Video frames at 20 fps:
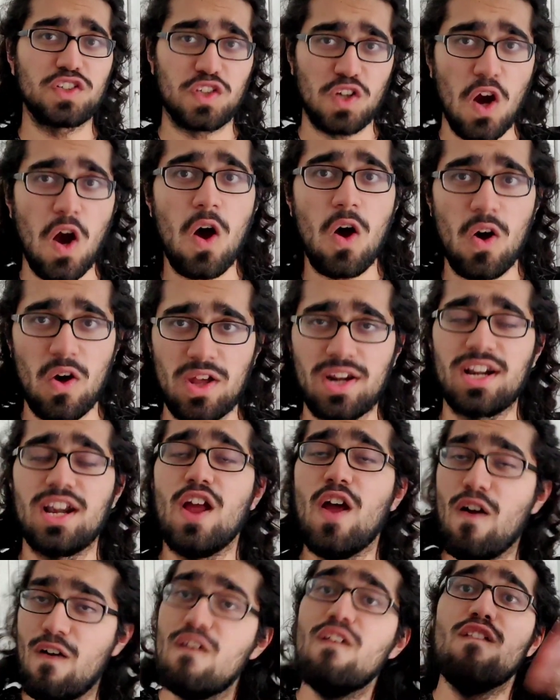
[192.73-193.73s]
sure
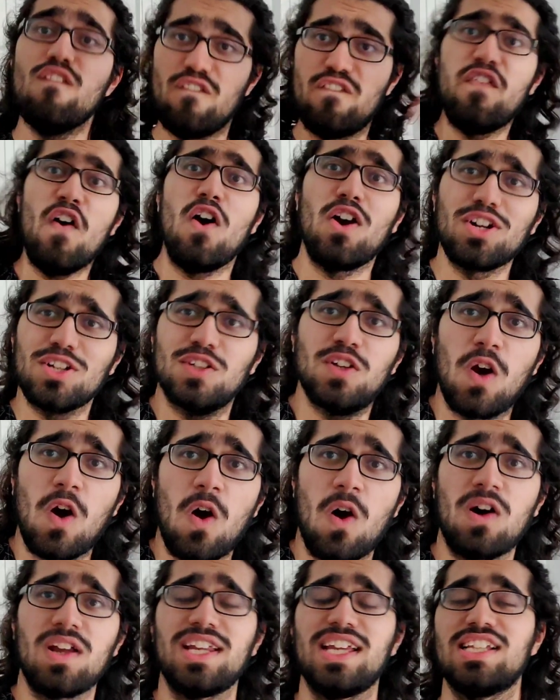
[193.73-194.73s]
for
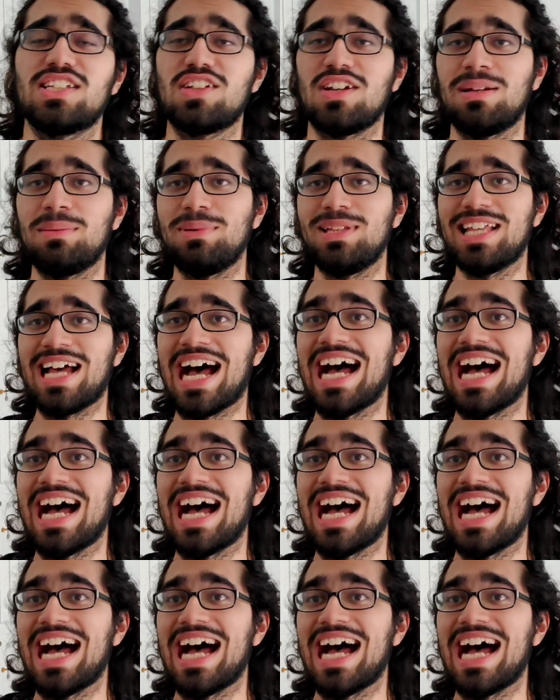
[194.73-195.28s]
sure he's going to be